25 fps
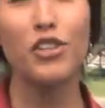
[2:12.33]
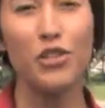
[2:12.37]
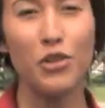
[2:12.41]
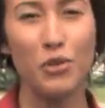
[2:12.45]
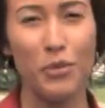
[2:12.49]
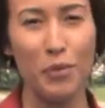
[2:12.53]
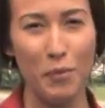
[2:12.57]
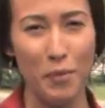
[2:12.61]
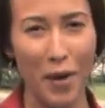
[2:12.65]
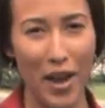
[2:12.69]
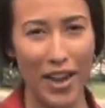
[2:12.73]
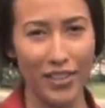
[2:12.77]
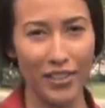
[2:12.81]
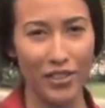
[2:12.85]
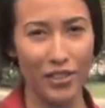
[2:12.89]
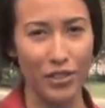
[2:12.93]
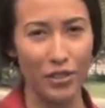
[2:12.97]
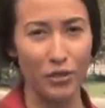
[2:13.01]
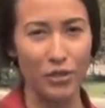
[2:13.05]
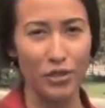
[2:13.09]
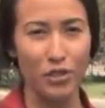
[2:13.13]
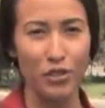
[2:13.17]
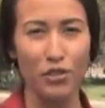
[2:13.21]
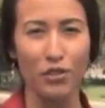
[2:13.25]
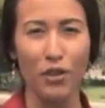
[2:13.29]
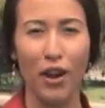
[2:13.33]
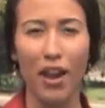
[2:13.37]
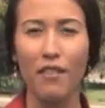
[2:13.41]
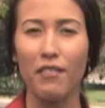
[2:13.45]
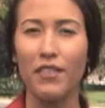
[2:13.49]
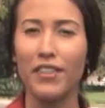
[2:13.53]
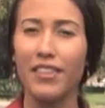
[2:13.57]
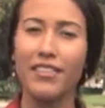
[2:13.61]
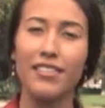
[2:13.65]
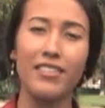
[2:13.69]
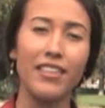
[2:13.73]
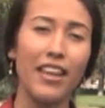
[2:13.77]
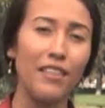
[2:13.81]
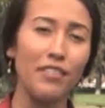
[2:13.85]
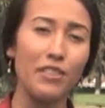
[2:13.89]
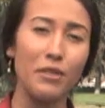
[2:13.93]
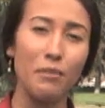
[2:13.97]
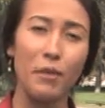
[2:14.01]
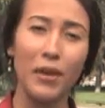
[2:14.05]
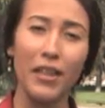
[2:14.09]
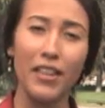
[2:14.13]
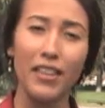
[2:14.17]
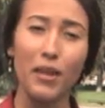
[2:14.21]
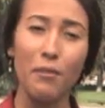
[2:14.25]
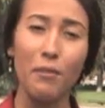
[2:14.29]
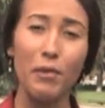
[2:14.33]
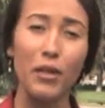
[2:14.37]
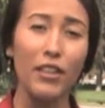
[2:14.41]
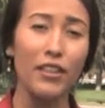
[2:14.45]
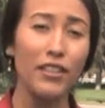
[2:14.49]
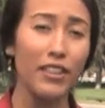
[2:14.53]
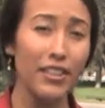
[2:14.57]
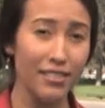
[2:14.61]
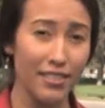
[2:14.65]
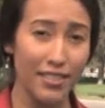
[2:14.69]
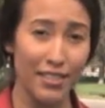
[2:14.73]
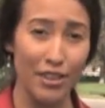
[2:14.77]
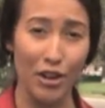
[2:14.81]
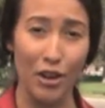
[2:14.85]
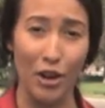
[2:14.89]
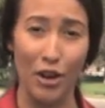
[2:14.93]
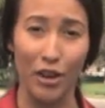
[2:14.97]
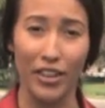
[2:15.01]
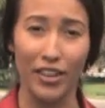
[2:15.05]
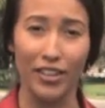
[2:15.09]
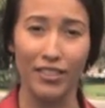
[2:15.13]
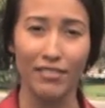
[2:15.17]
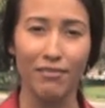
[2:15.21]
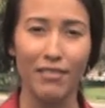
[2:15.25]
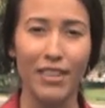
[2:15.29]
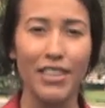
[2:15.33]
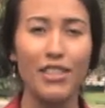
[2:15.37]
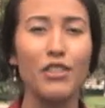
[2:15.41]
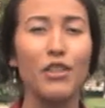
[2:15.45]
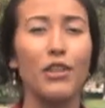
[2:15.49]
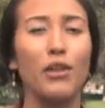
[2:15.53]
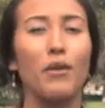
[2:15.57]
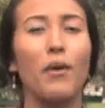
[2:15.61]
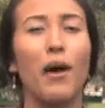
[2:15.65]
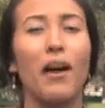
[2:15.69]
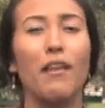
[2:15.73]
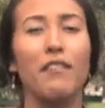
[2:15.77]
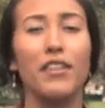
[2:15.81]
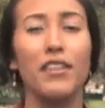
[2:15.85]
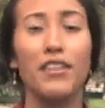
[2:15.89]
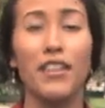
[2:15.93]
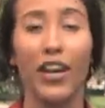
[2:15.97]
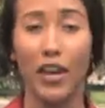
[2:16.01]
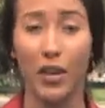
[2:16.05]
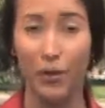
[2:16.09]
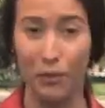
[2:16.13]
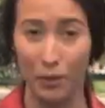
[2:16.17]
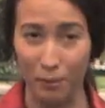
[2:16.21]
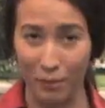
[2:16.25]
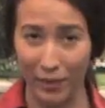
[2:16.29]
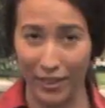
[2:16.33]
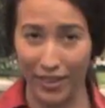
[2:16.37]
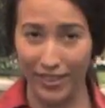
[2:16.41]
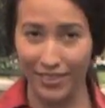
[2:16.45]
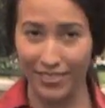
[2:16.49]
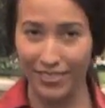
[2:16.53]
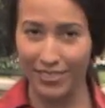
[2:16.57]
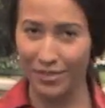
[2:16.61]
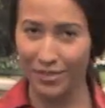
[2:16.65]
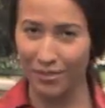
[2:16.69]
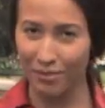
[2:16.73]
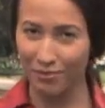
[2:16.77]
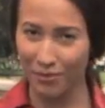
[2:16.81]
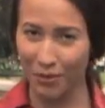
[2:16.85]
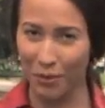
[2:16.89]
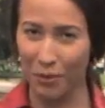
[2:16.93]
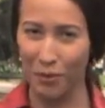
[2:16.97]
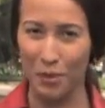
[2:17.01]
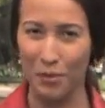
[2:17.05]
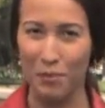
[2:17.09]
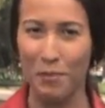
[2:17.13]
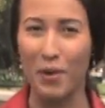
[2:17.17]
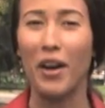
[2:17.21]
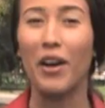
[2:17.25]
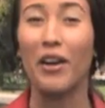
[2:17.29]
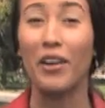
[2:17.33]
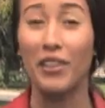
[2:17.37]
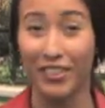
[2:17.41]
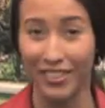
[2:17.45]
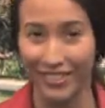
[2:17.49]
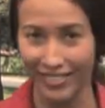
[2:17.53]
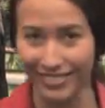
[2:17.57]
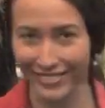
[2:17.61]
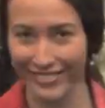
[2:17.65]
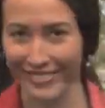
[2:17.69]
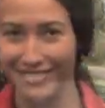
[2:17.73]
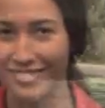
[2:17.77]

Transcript: To remind you to drive at the safe speed limit listed on it until you have the tire replaced or repaired.